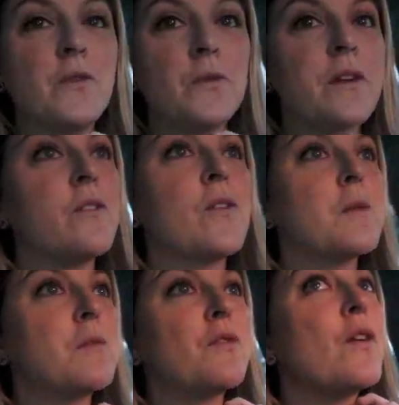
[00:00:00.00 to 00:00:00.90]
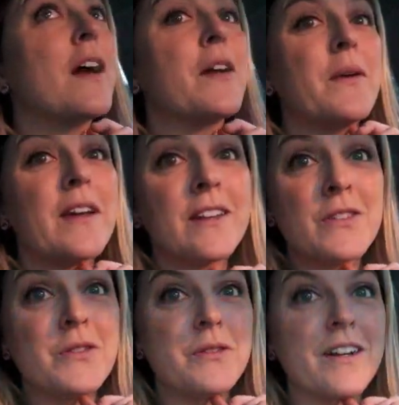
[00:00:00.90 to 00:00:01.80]
will record before I go
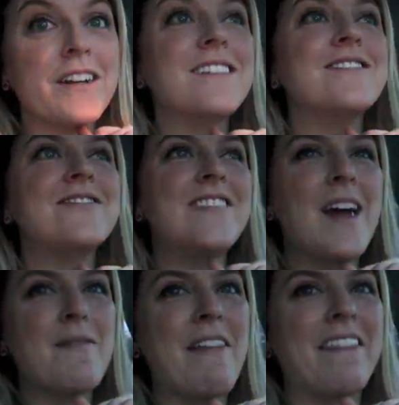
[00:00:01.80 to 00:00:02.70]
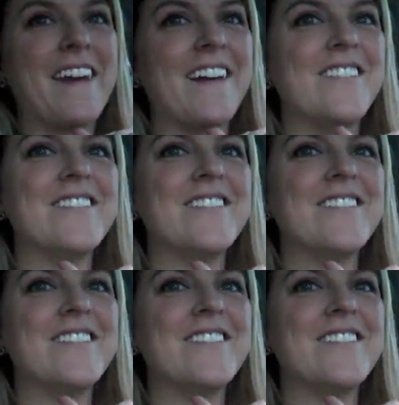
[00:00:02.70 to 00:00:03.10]
into work. How about that?